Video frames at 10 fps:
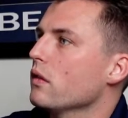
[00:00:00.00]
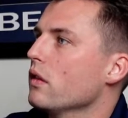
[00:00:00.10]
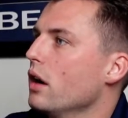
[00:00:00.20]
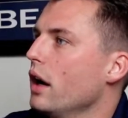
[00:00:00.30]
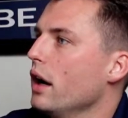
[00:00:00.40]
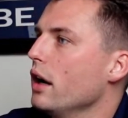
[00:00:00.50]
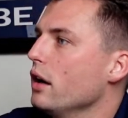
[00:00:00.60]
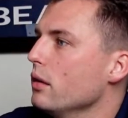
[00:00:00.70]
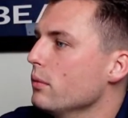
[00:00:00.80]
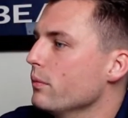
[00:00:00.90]

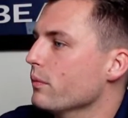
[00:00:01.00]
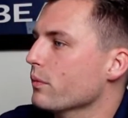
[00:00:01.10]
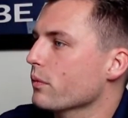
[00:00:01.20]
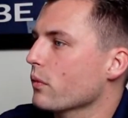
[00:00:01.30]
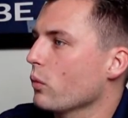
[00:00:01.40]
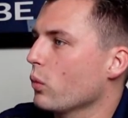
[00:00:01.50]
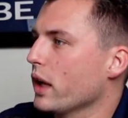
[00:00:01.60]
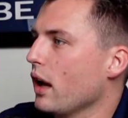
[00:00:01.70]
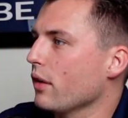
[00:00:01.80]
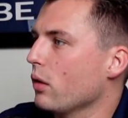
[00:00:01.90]
Um. We
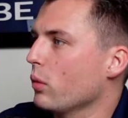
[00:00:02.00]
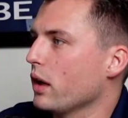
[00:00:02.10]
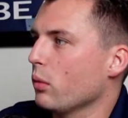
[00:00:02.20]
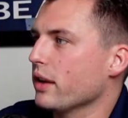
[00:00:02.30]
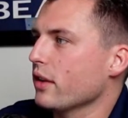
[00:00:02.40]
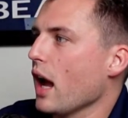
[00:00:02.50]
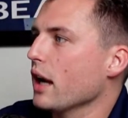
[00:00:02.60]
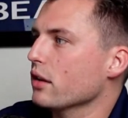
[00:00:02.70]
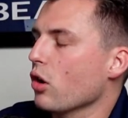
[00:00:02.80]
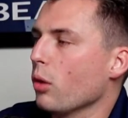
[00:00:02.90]
have we we
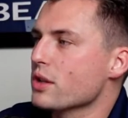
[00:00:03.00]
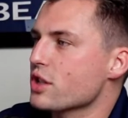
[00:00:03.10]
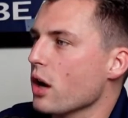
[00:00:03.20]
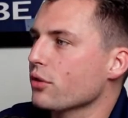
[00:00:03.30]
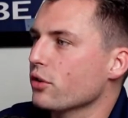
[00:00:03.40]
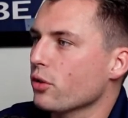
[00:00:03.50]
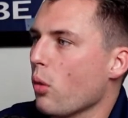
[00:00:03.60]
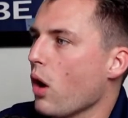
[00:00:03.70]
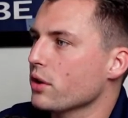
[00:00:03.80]
signed Coleman Shelton to a one-year